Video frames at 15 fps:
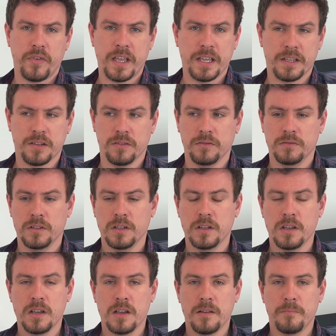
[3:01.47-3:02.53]
vehicle.
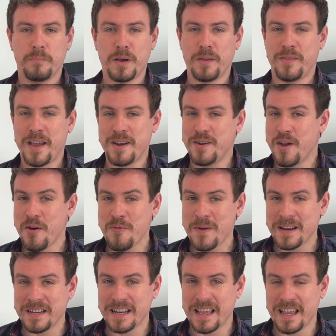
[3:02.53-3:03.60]
But they're nowhere
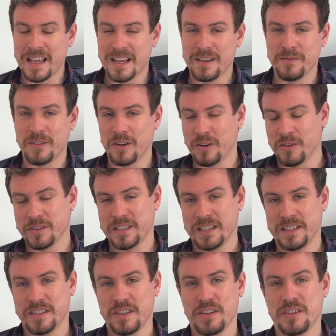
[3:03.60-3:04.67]
near the
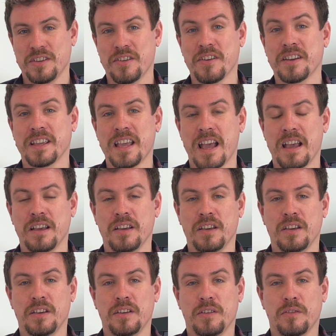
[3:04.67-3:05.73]
losses that you're going to get
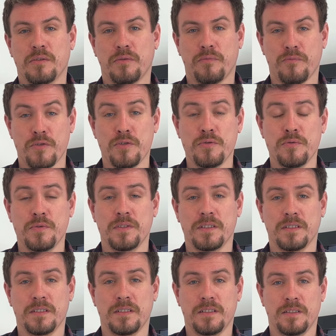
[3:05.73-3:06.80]
through
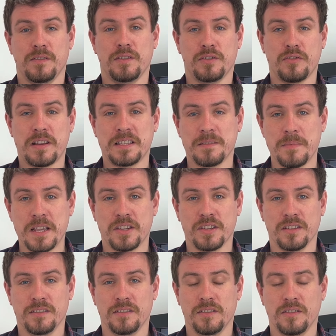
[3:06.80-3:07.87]
the
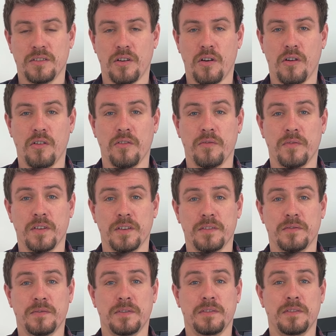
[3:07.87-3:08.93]
transmission of
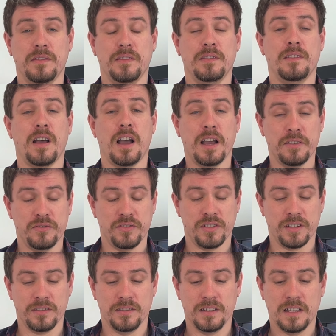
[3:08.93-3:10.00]

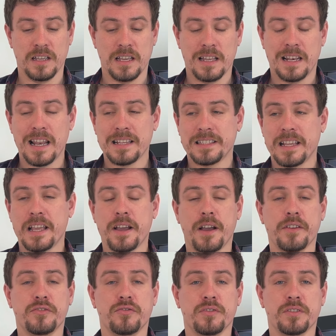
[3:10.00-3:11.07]
hydrogen. Let's say
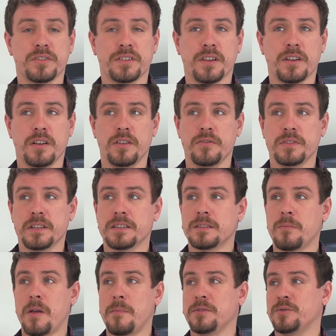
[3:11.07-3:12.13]
hydrogen's going to lose us
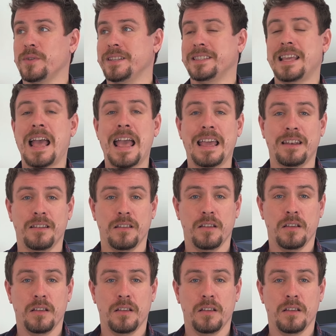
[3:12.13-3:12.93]
somewhere between 10